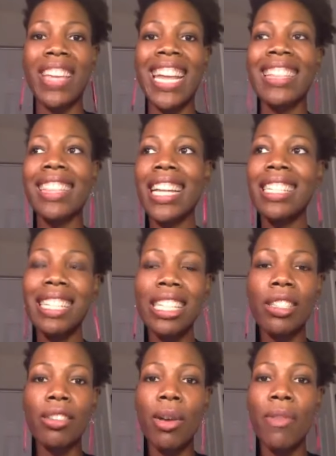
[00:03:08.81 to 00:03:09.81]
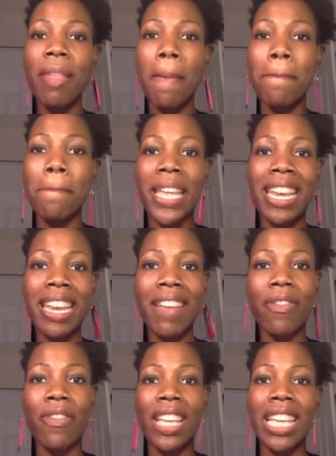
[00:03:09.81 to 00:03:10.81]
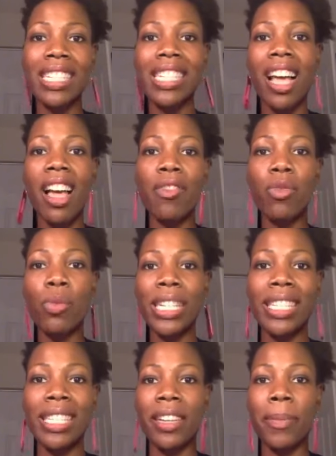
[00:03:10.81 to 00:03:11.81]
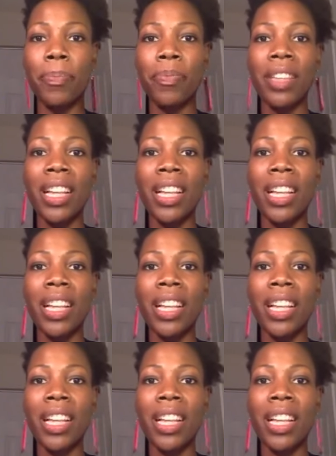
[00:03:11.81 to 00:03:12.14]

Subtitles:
it lets us know the benefits of wisdom.